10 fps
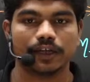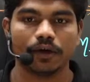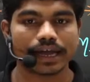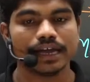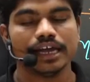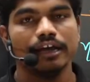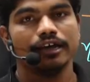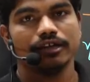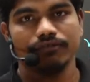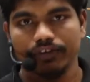Okay,
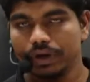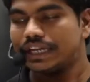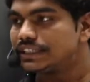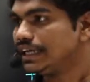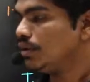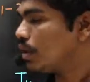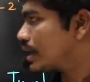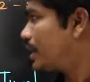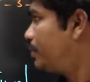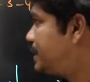you can see what are the
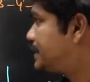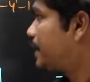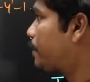limits.